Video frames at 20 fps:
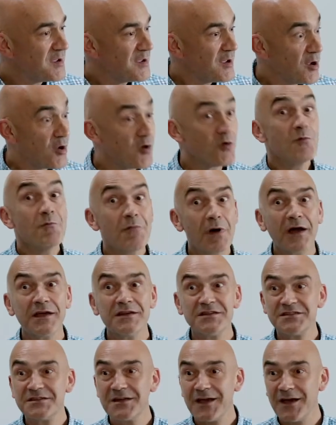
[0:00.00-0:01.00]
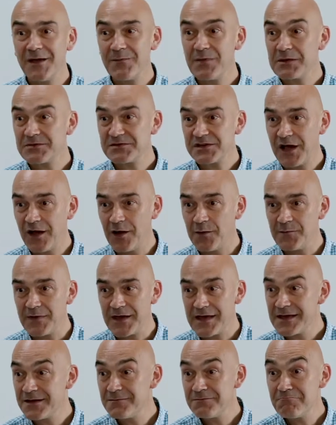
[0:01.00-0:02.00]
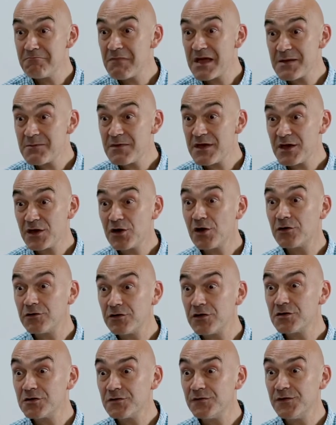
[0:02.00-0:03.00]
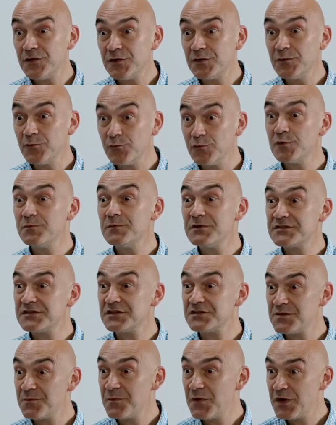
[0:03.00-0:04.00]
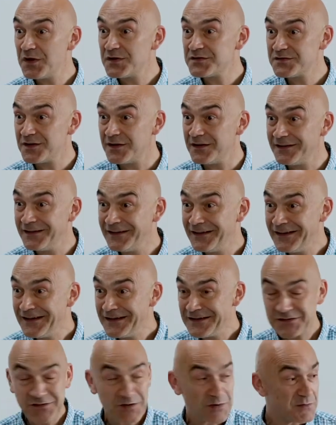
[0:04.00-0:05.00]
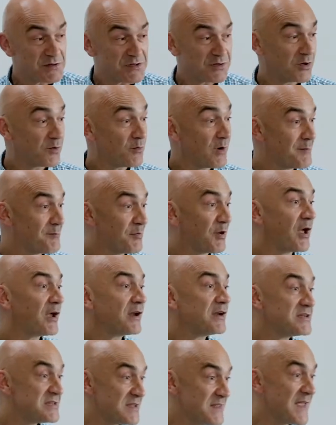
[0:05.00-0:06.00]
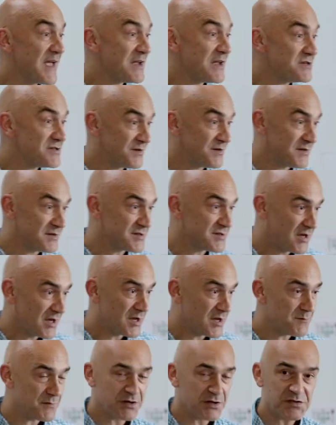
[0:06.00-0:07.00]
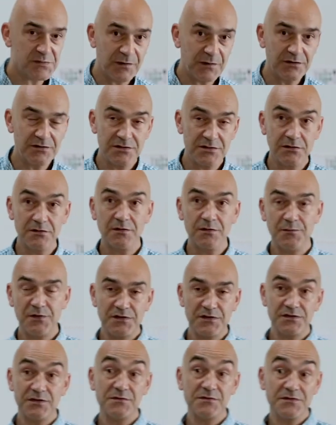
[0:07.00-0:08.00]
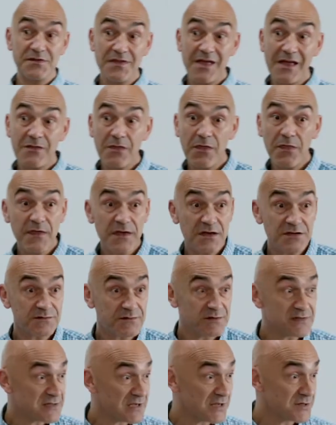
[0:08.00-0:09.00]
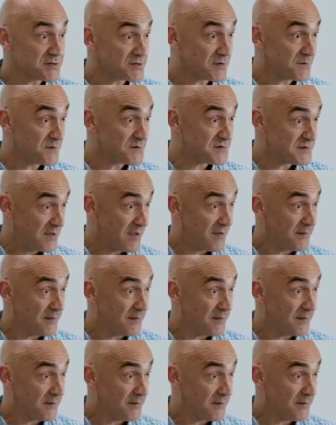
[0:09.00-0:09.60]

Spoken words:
who might be able to help me, and maybe a choreographer would be such a person. So I went along quite blindly to the edge at the time, and I spoke to the person who was then the theatre and dance officer,